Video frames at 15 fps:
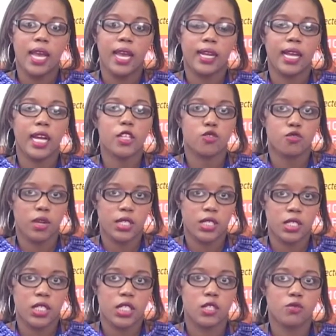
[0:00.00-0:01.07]
And our
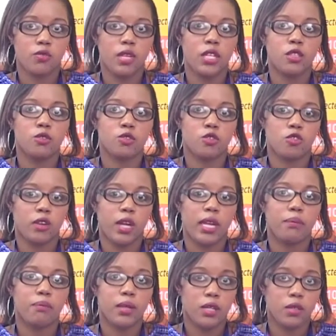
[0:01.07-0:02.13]
strategy is really to
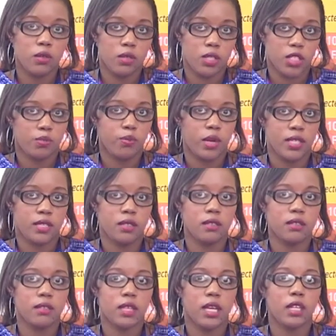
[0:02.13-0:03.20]
try and build on this presence